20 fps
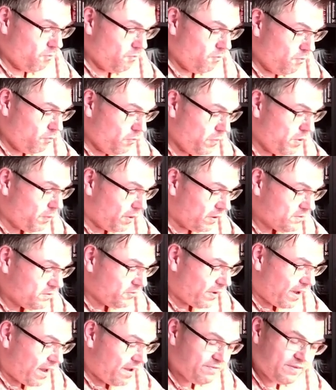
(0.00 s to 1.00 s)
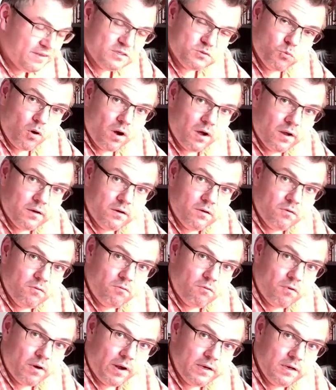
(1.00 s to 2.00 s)
we want to have this 1,
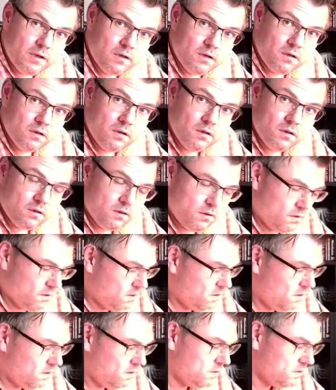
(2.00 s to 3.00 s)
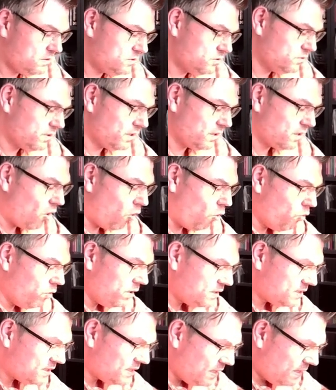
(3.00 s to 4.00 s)
right? So the goal
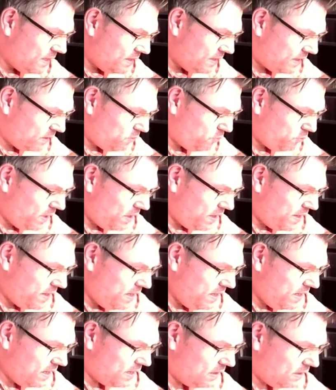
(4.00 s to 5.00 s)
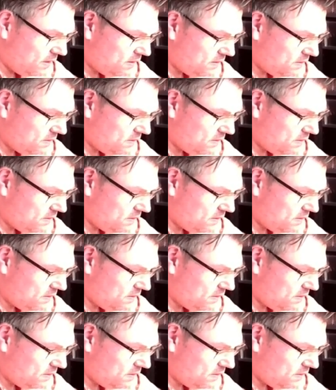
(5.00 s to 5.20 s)
is that we are here.